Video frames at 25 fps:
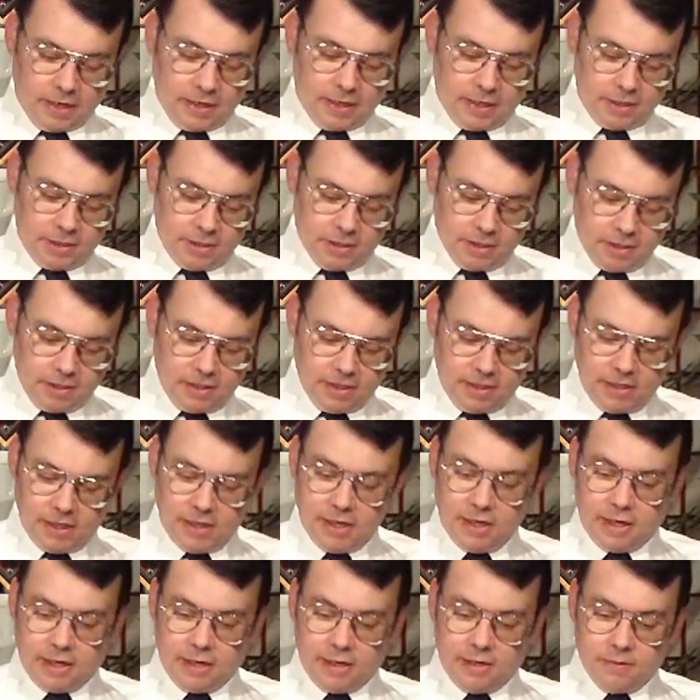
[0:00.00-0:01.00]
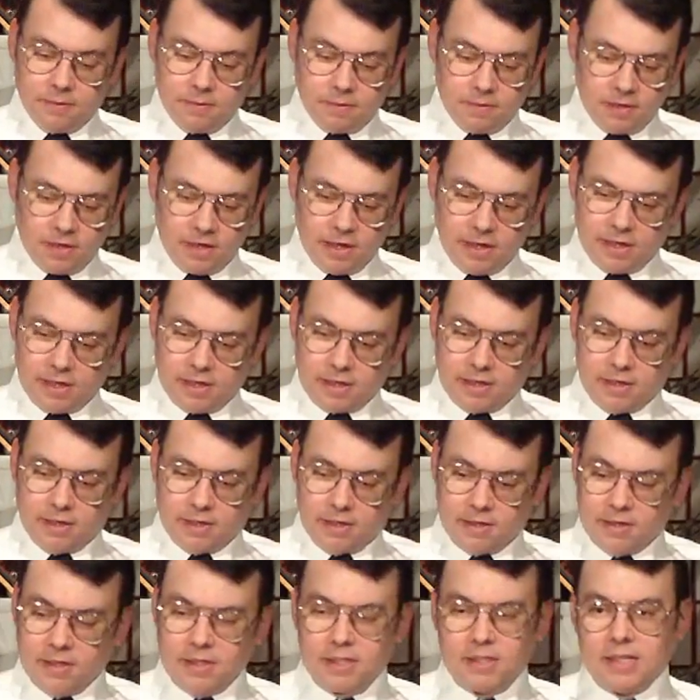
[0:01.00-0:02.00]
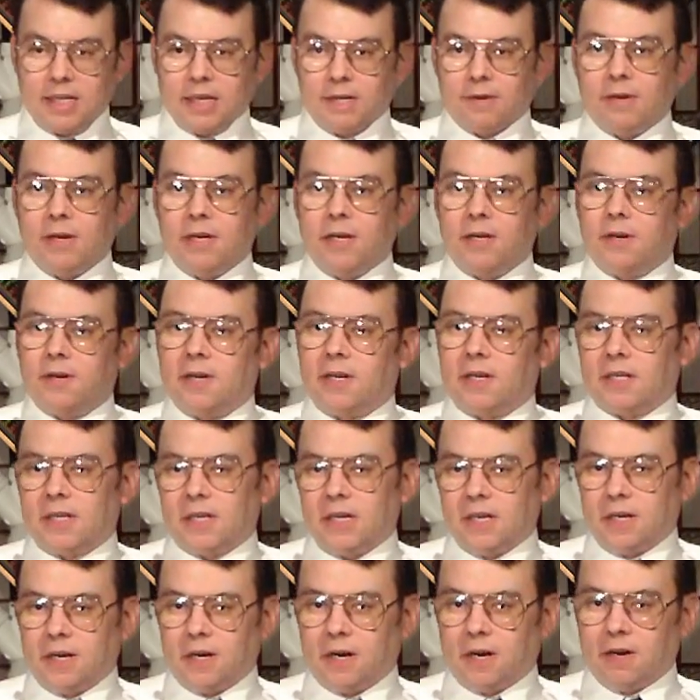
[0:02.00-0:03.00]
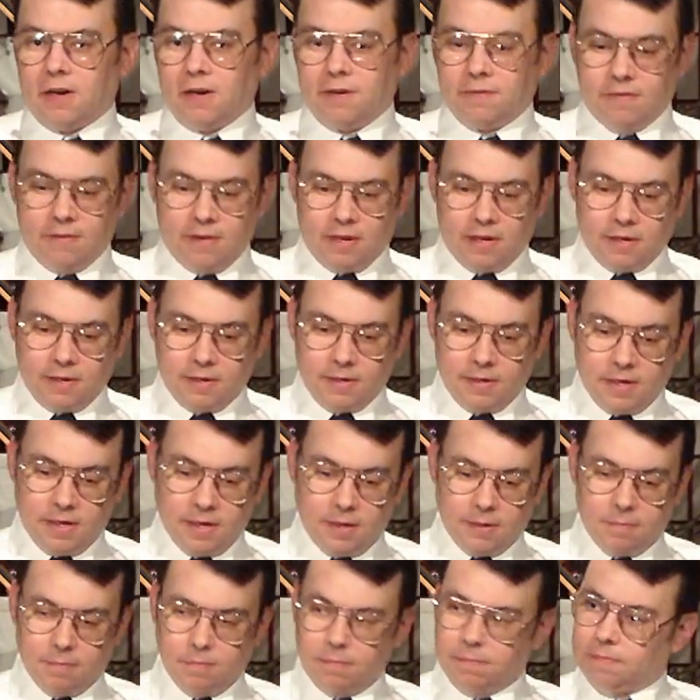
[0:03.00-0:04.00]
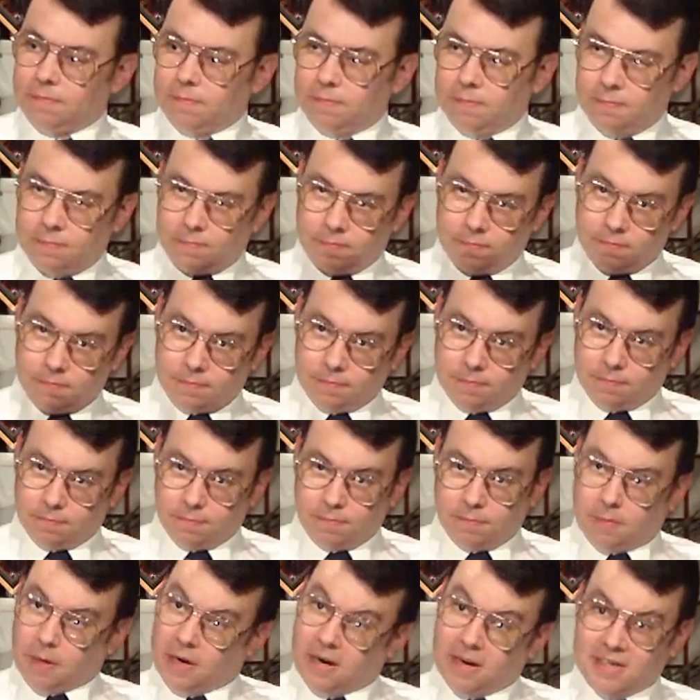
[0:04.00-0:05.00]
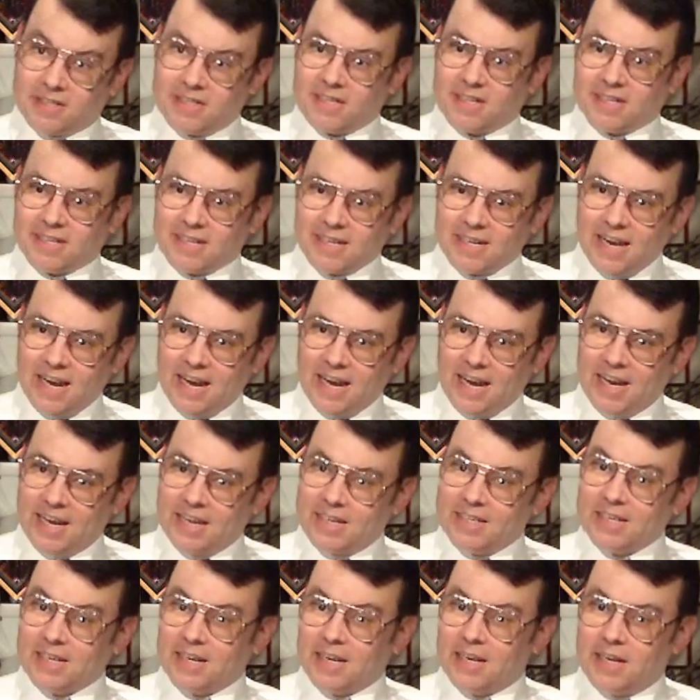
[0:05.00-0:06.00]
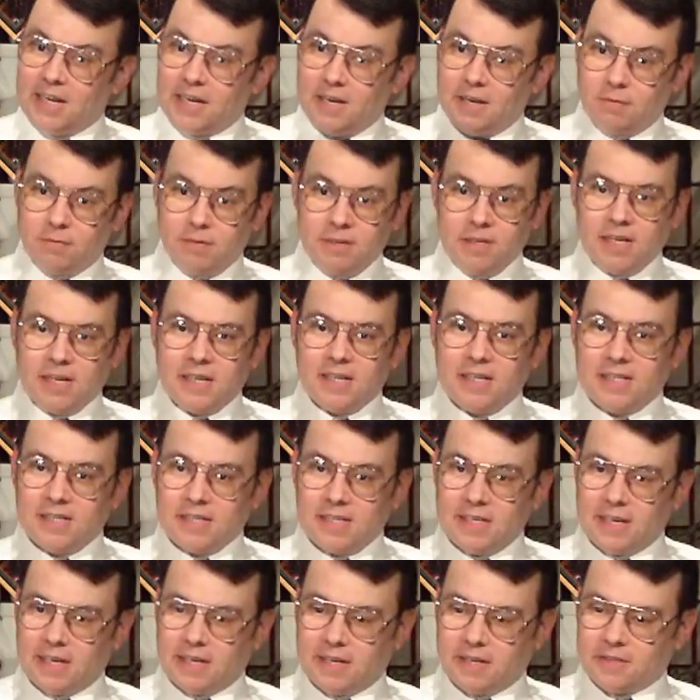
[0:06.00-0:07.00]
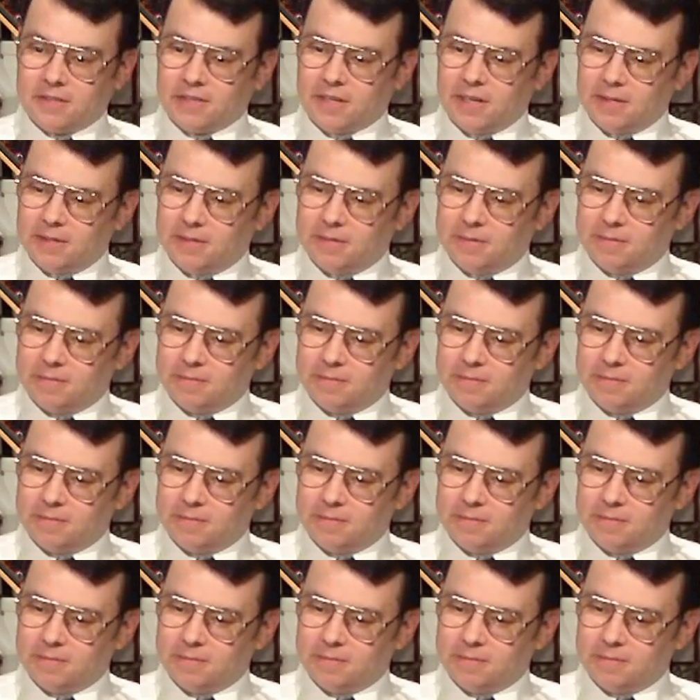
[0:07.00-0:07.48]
And as you can see, like an accelerator on a car, if I press on the gas, we get sound.